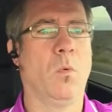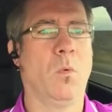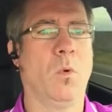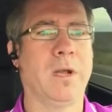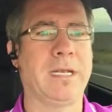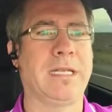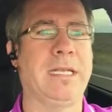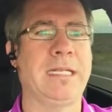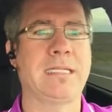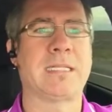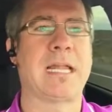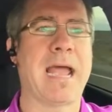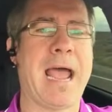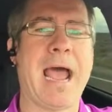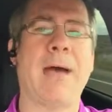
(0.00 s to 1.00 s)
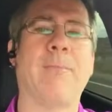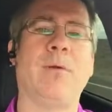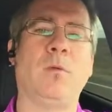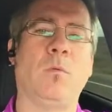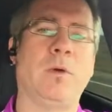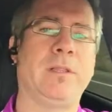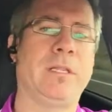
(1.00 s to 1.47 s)
what needs to
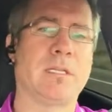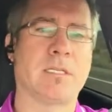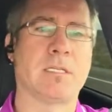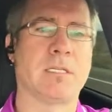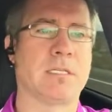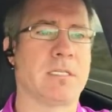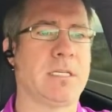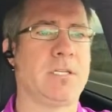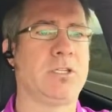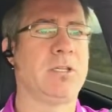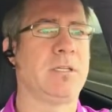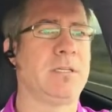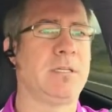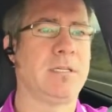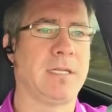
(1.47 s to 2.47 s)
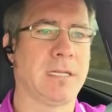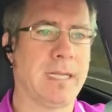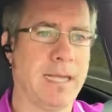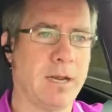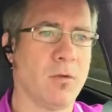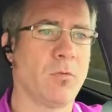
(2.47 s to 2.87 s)
happen with this decision to get